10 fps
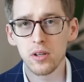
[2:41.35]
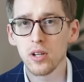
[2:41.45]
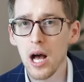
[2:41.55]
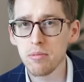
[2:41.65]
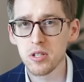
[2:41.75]

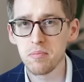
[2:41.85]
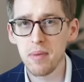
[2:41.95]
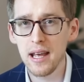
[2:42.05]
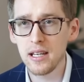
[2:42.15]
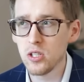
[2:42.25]
adoption
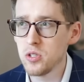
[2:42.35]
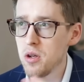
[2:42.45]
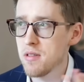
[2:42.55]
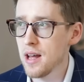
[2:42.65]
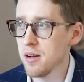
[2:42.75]
back in
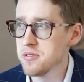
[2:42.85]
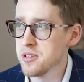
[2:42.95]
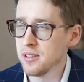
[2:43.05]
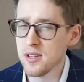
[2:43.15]
2000,